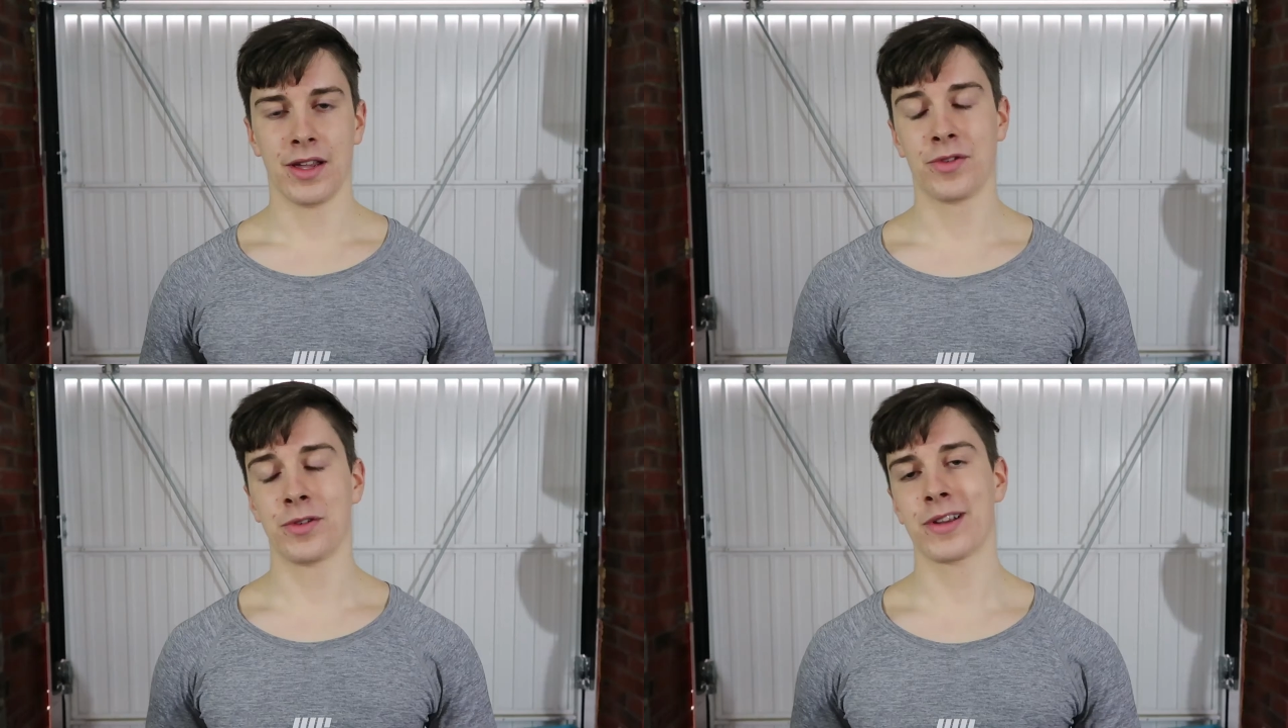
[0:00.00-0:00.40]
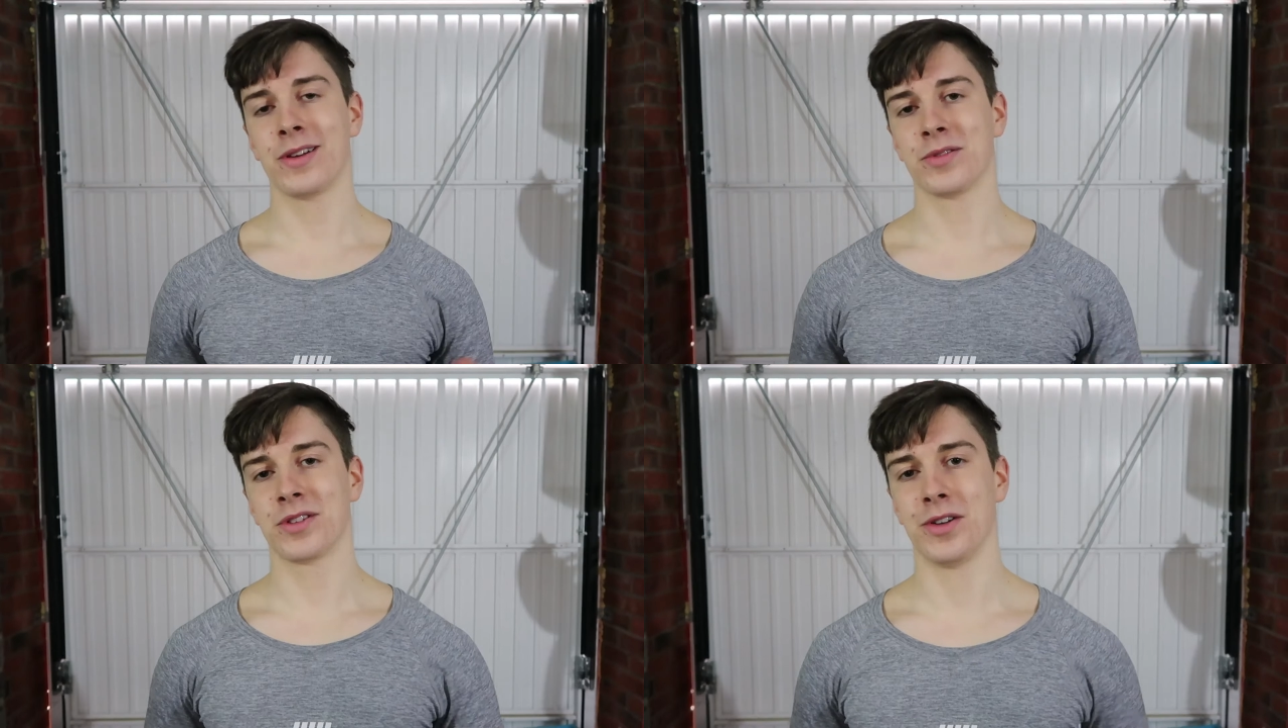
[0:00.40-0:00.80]
If you want to
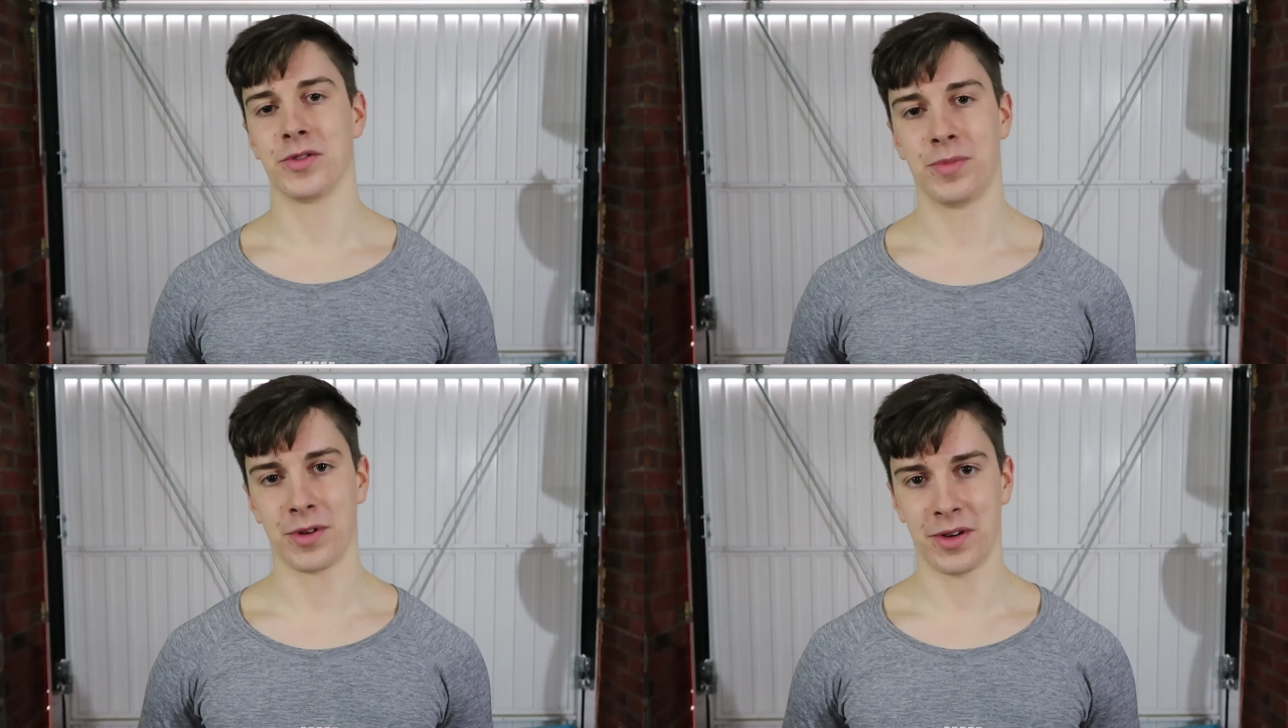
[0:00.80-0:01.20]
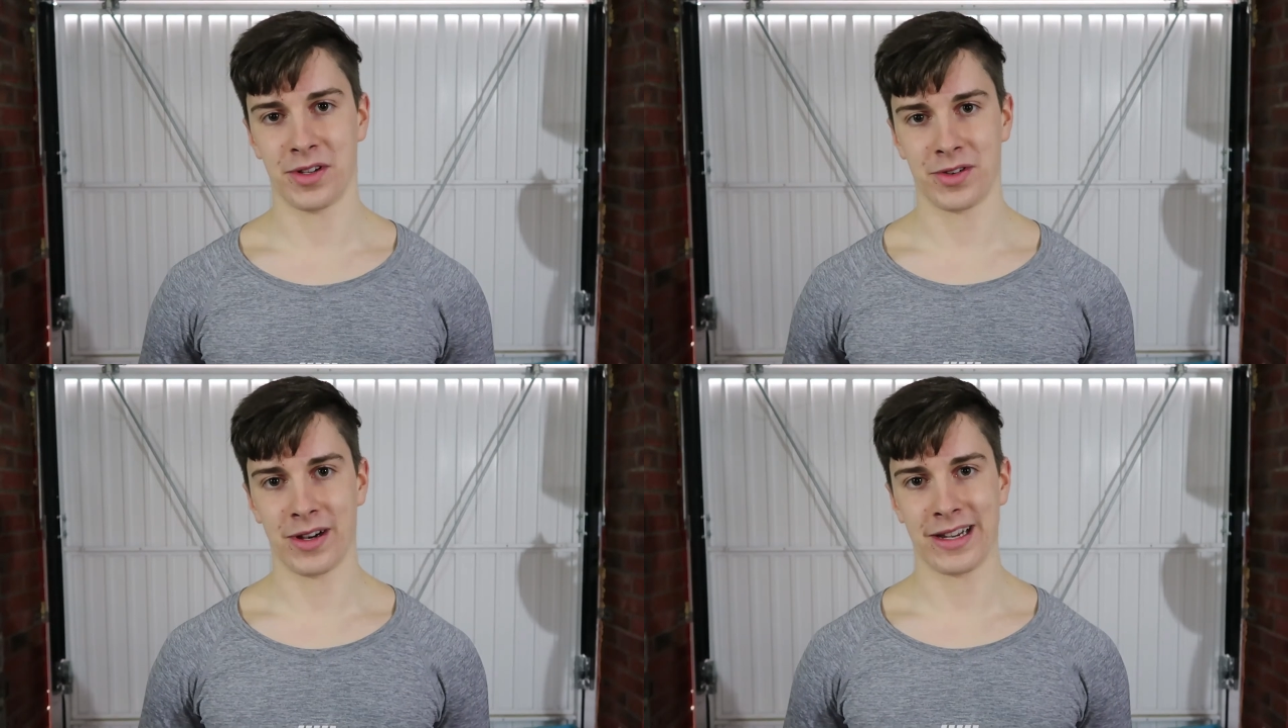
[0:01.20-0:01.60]
get results with
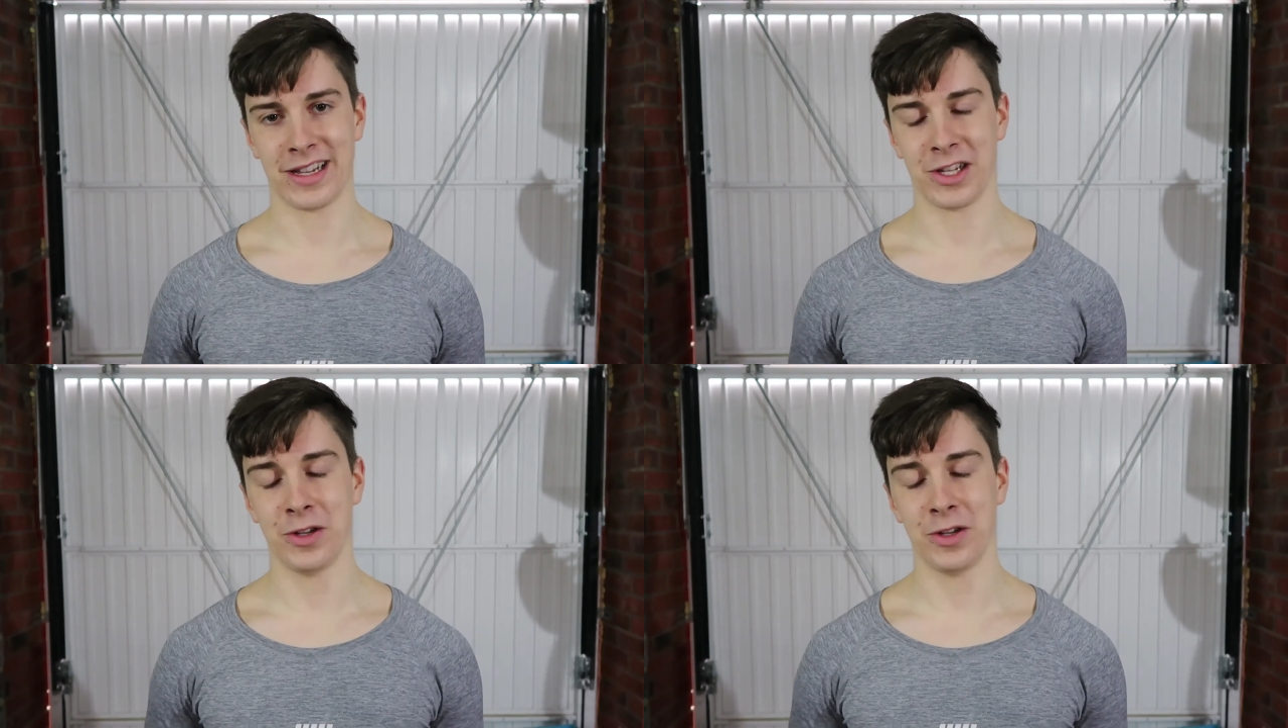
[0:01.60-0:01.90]
bodyweight training,